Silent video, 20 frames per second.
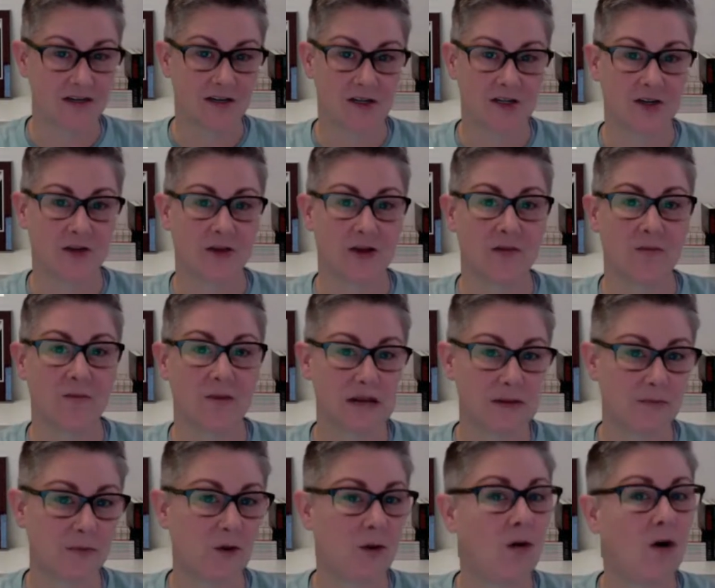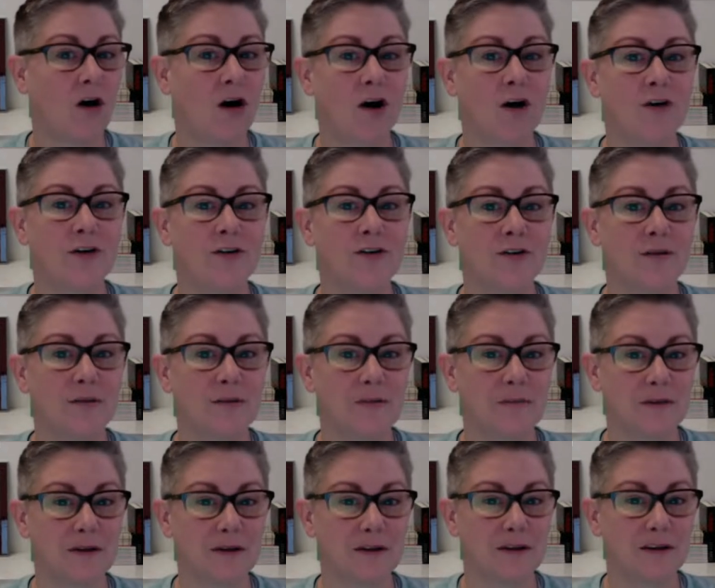so that people aren't
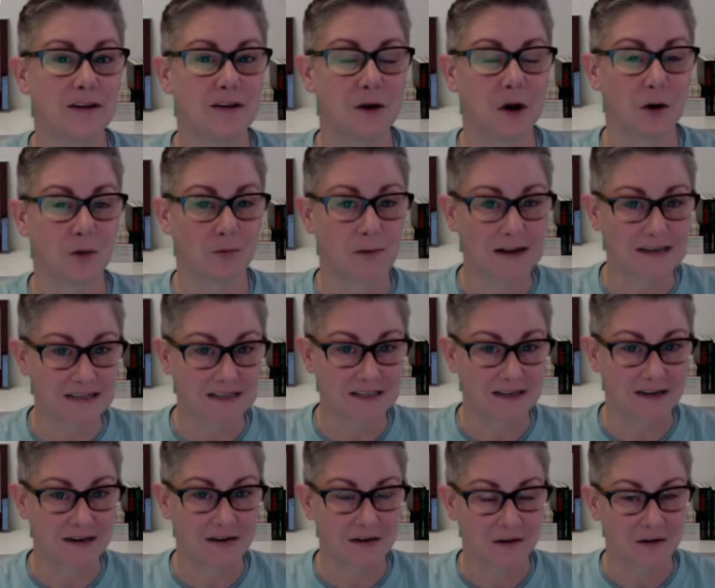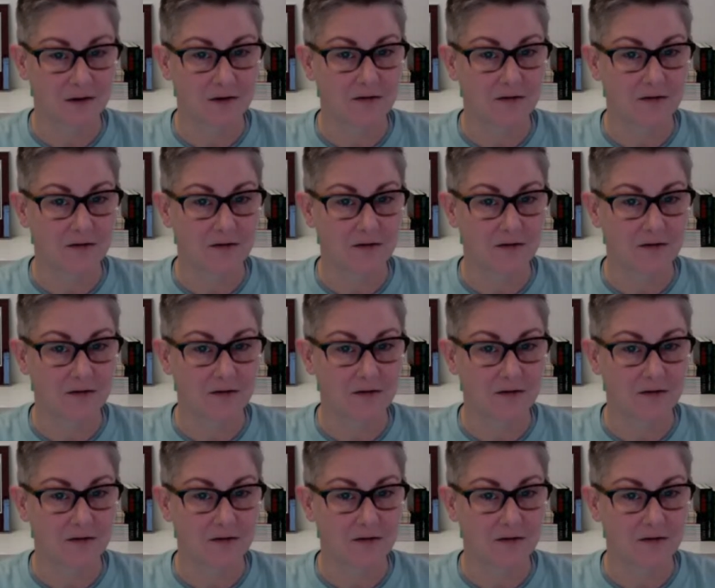being arrested